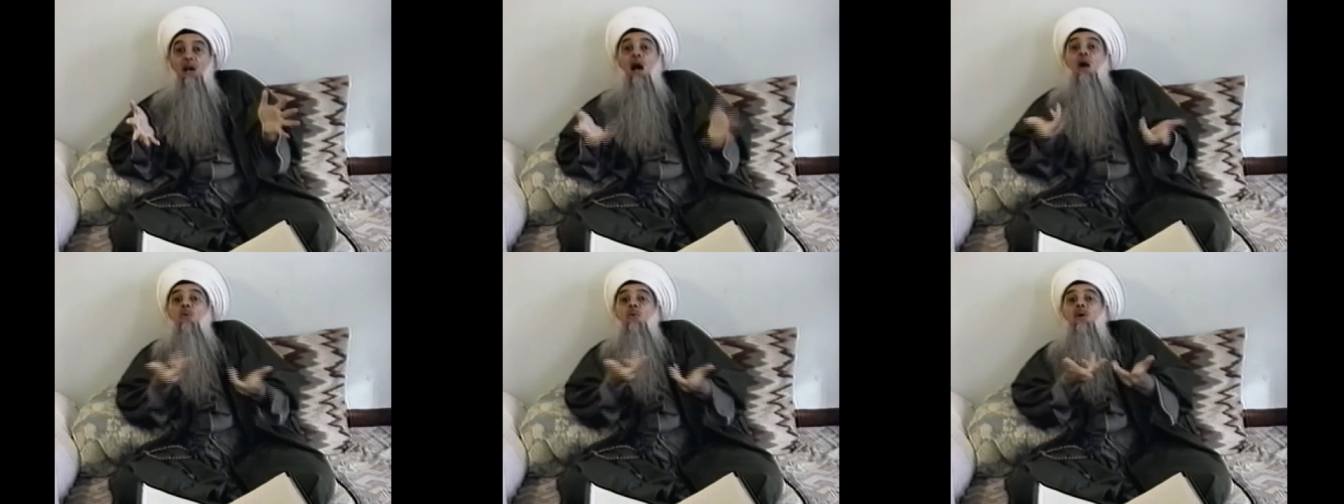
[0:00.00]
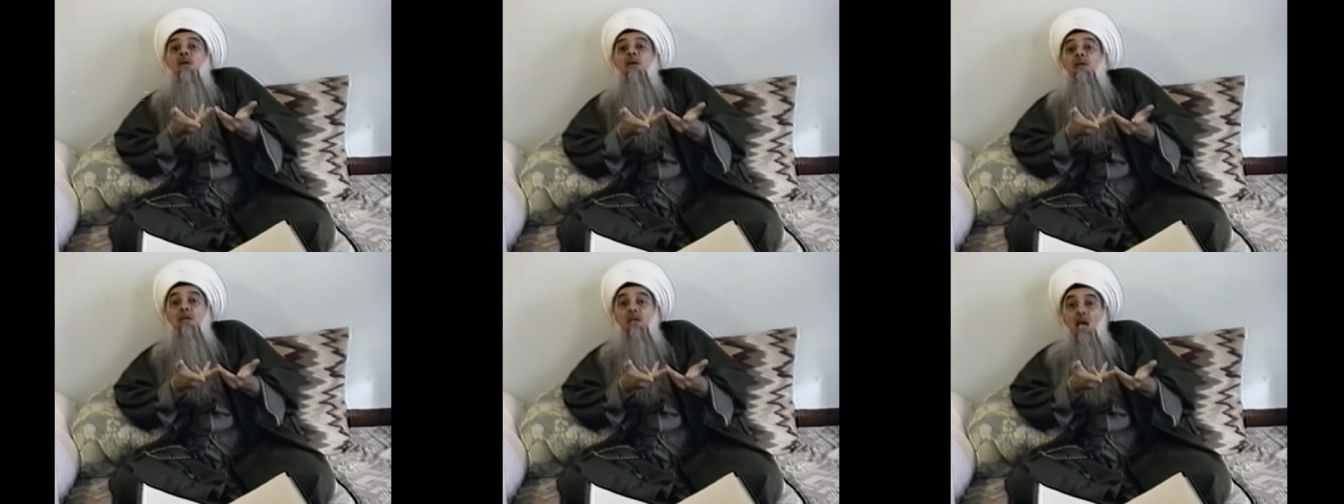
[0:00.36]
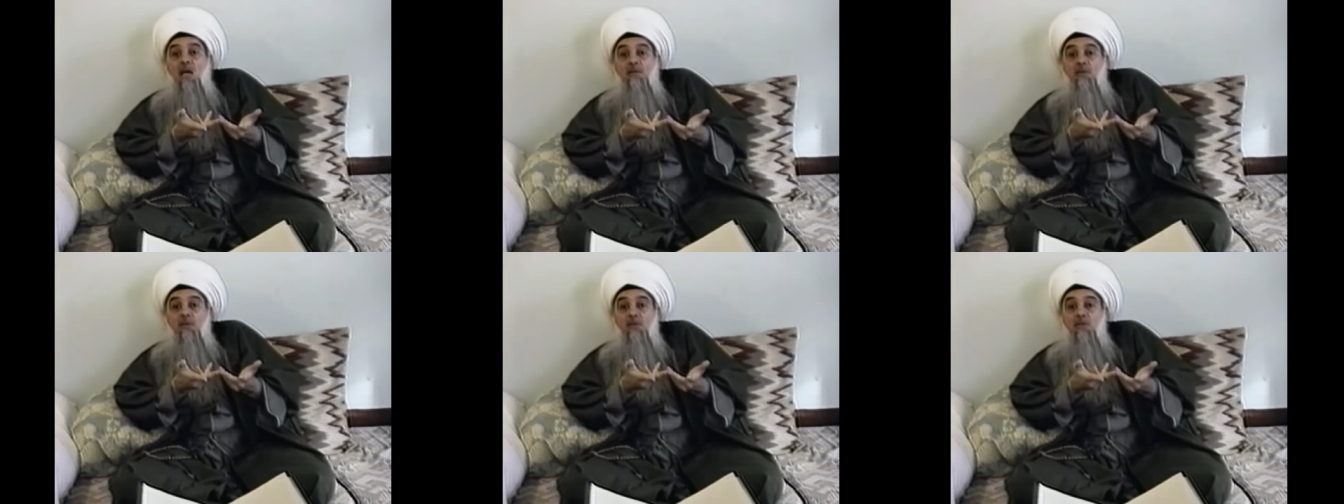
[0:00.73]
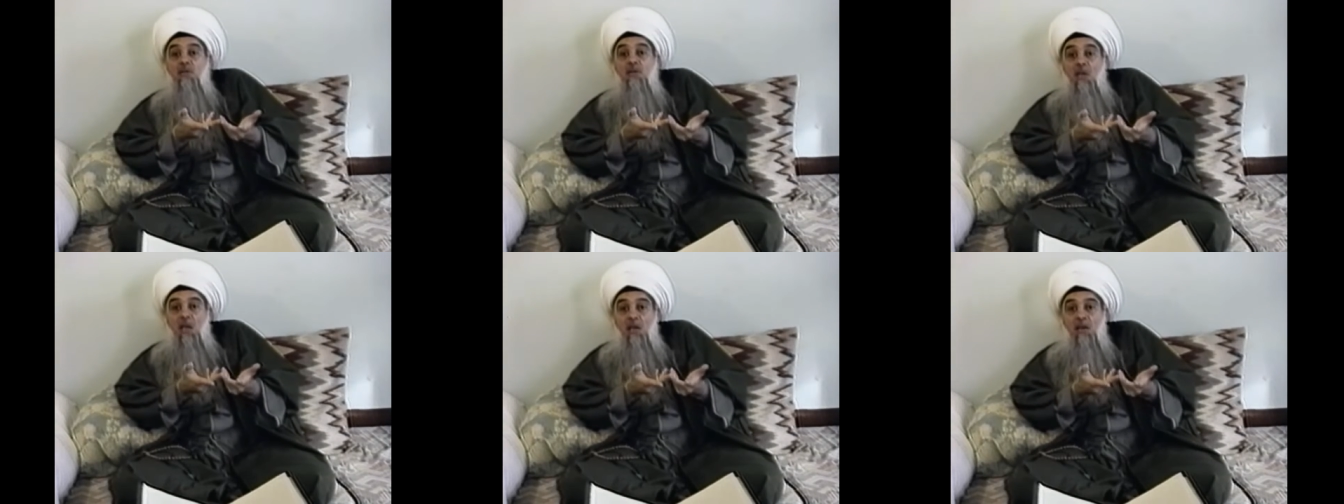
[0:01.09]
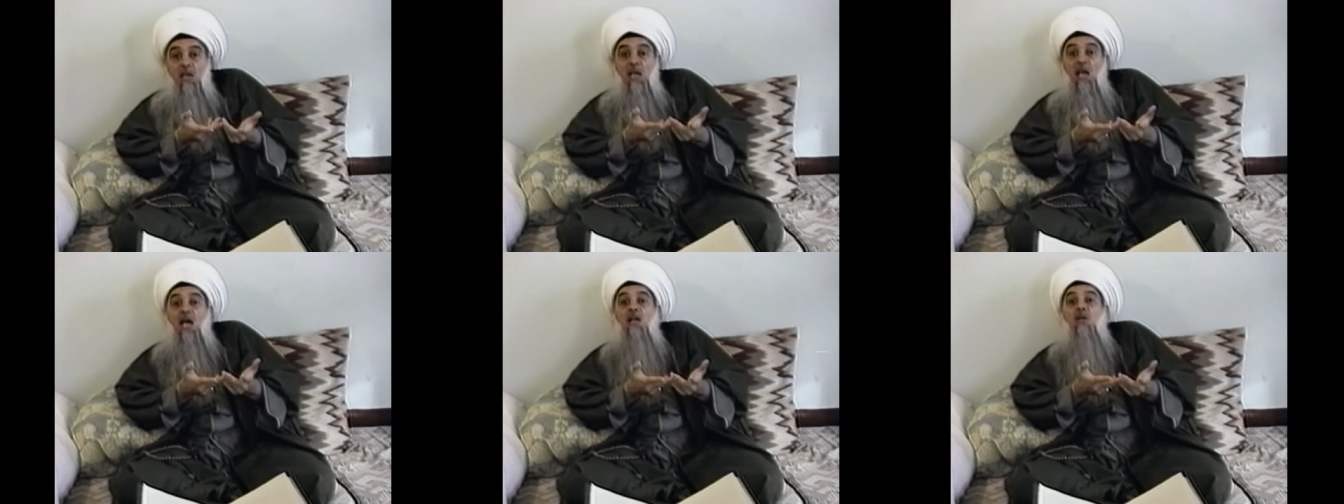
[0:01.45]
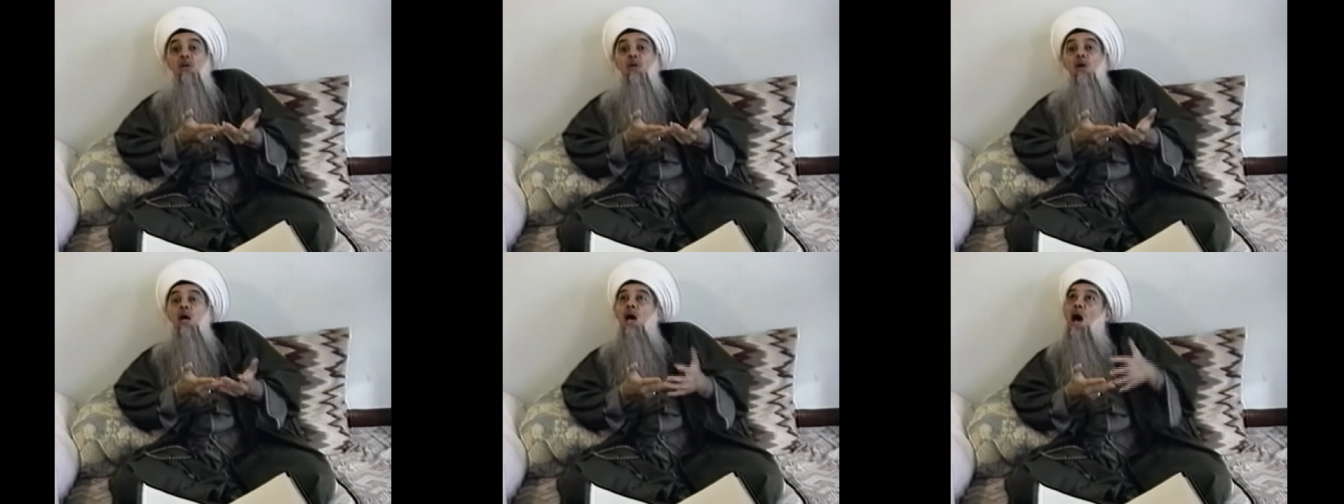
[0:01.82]
How a created thing
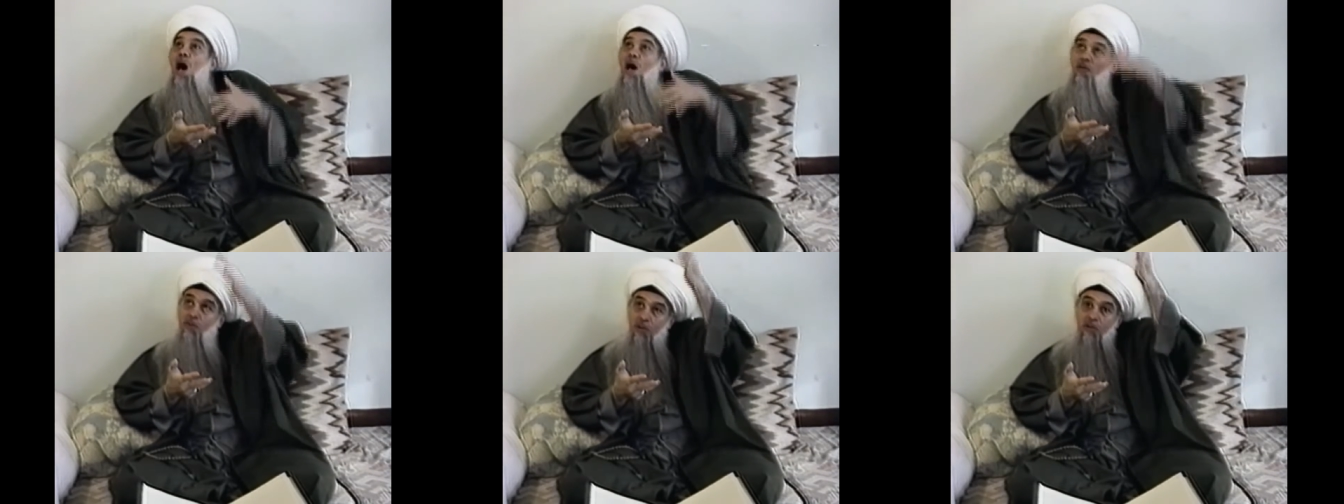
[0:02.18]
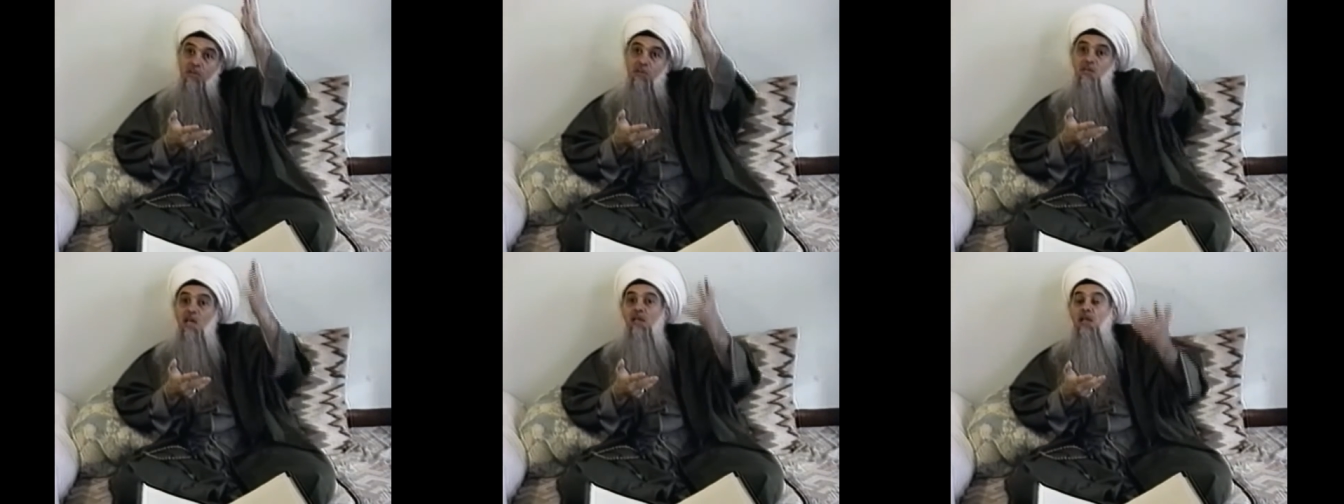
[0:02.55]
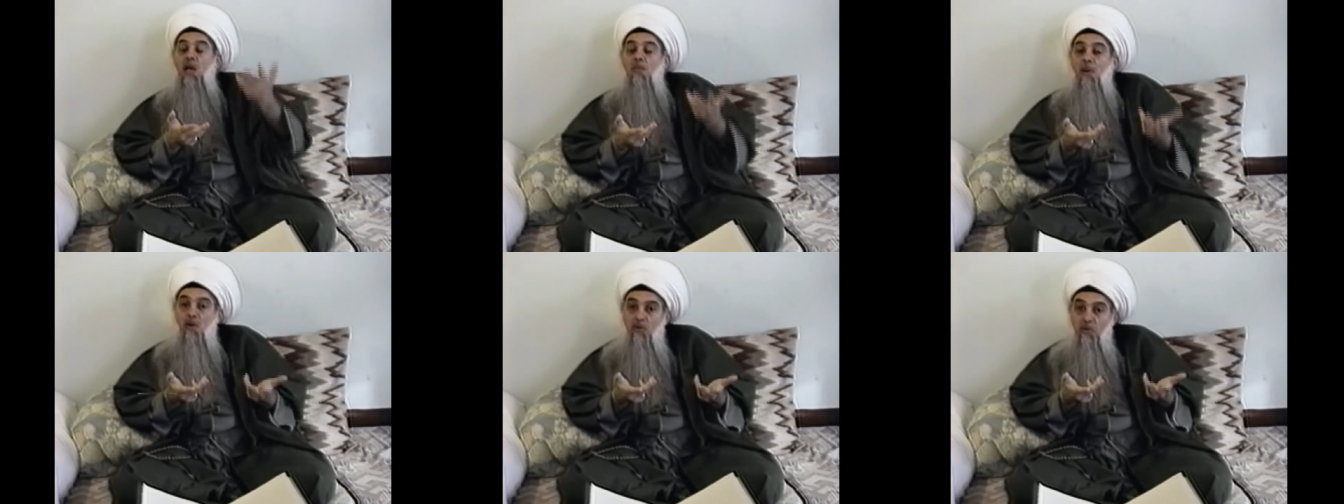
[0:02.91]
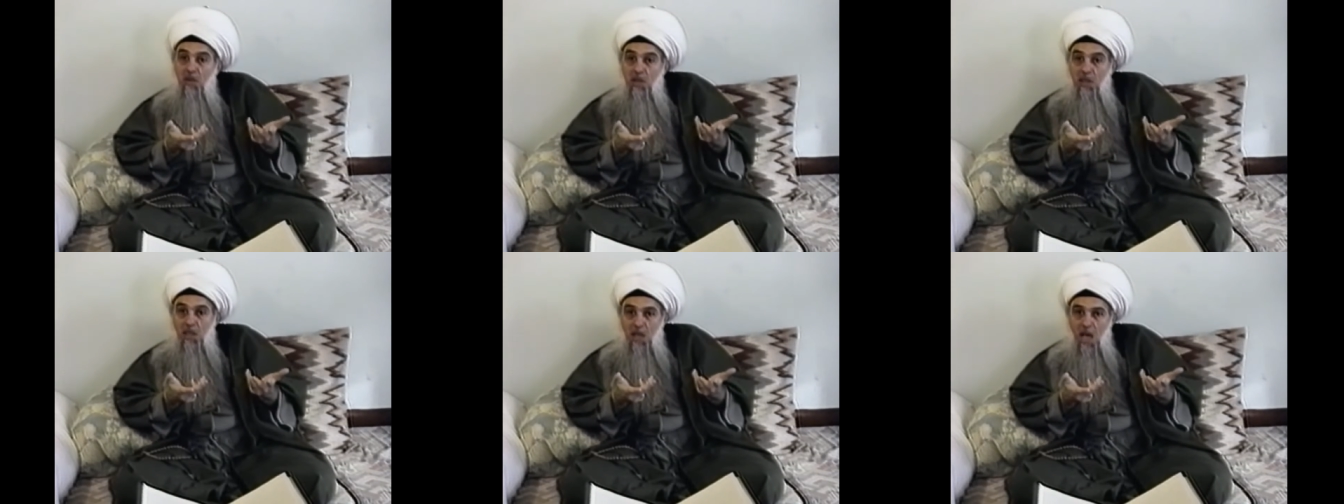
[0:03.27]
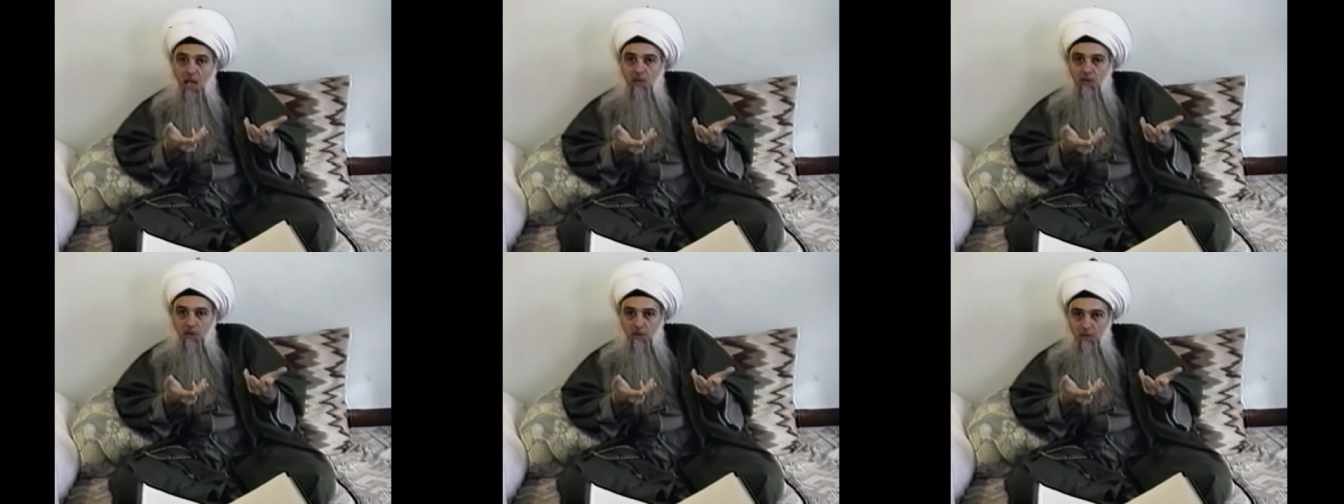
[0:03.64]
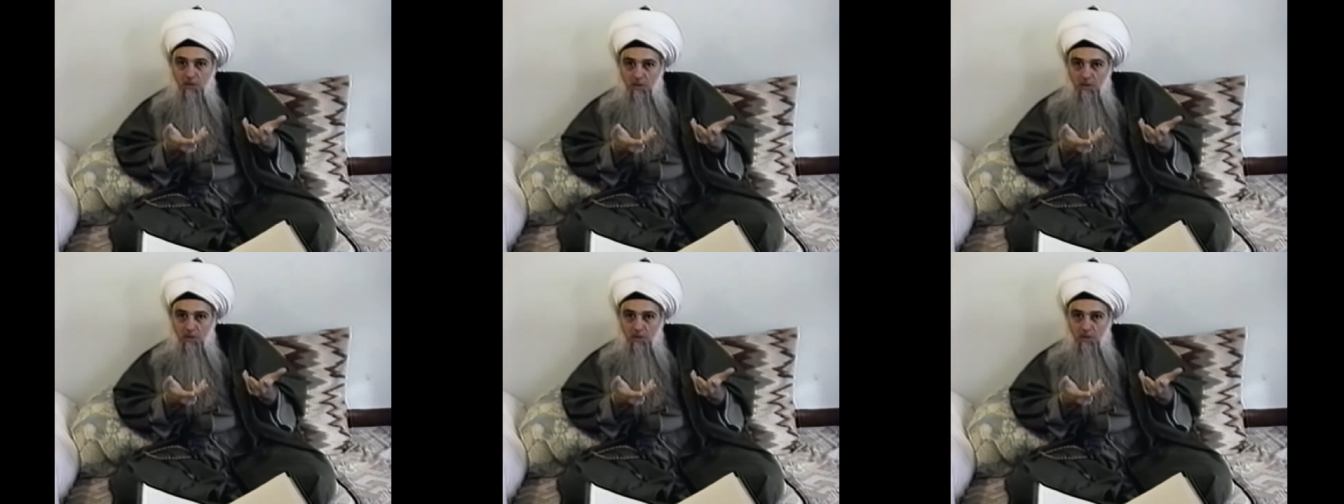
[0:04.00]
can understand about the creator